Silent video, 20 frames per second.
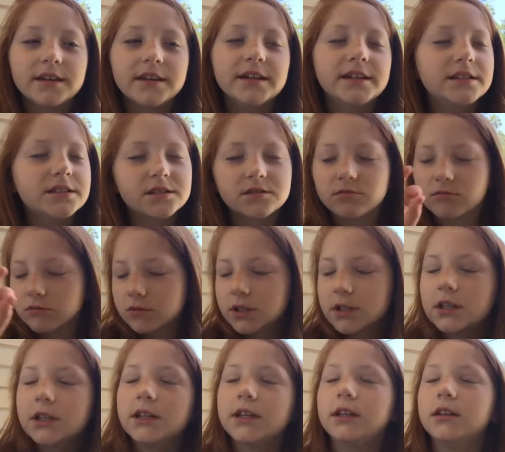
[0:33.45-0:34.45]
it's
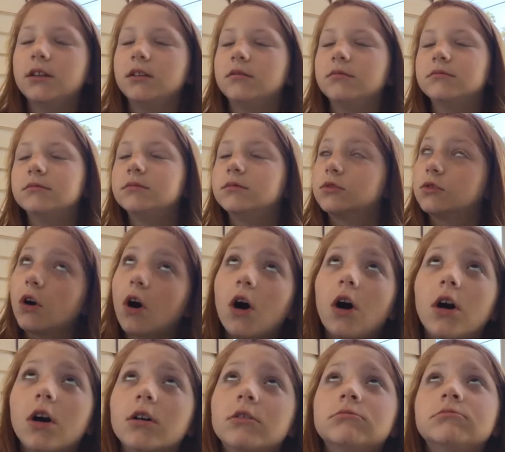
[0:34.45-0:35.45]
really
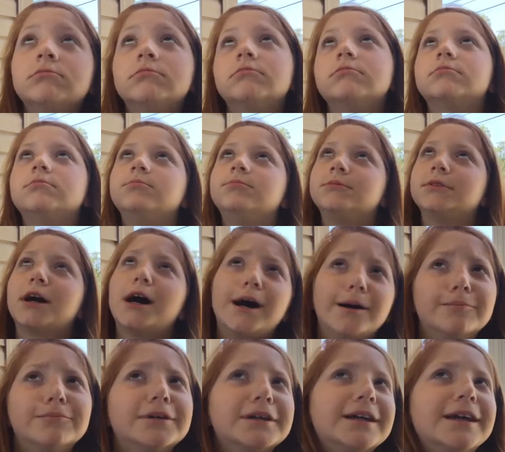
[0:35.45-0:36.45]
long and
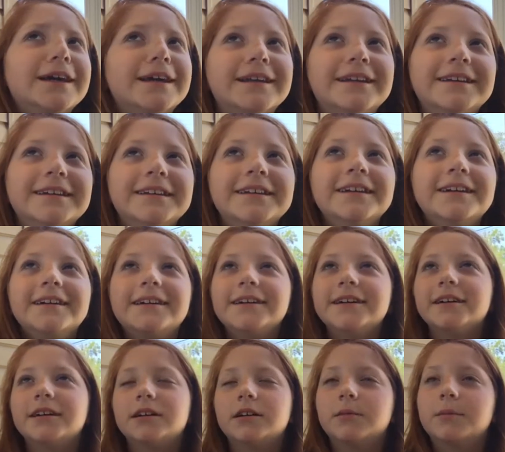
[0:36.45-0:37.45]
complicated
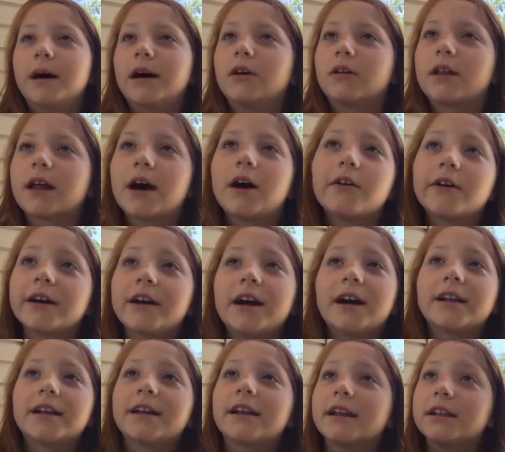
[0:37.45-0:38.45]
about how I
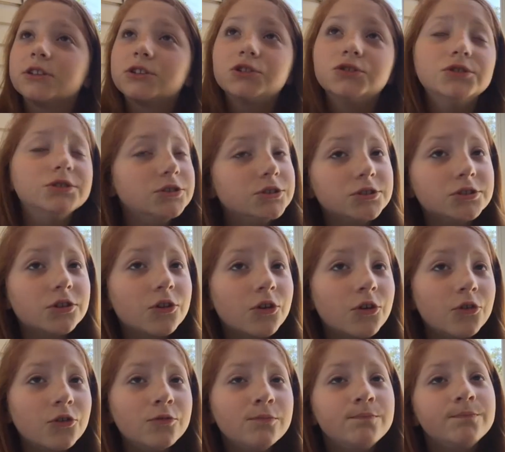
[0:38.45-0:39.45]
got it at 2 years
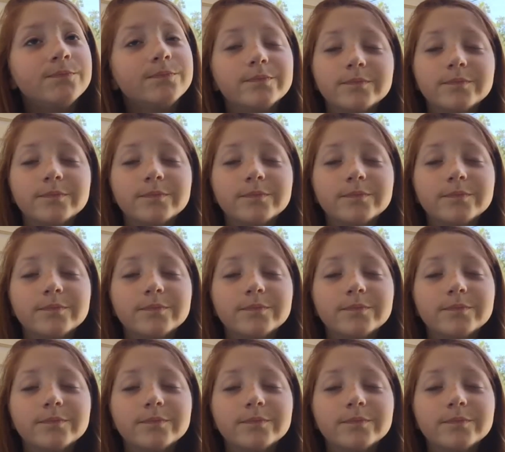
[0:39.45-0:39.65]
old.